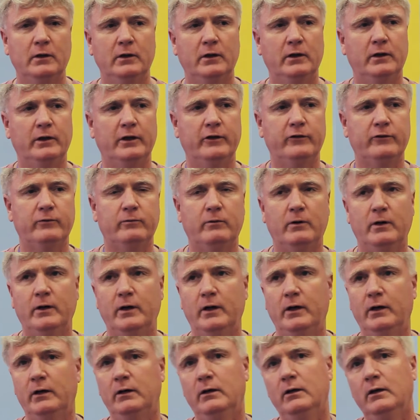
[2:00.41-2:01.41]
and that's
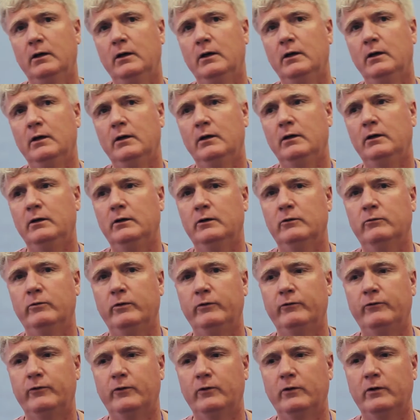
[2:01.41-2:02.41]
why
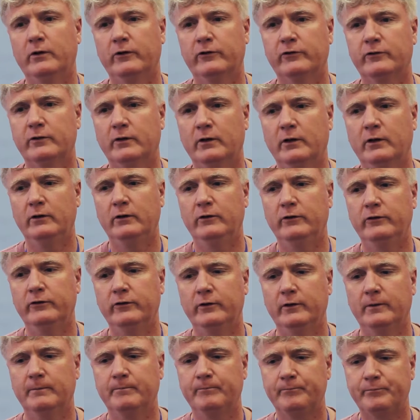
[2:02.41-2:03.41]
we've focused
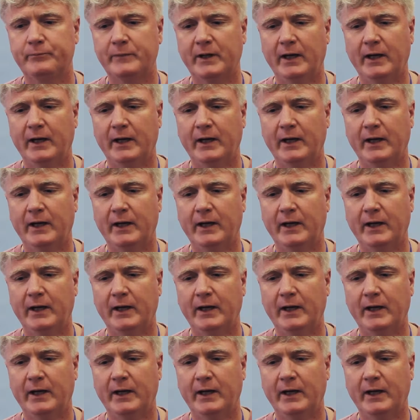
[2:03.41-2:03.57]
using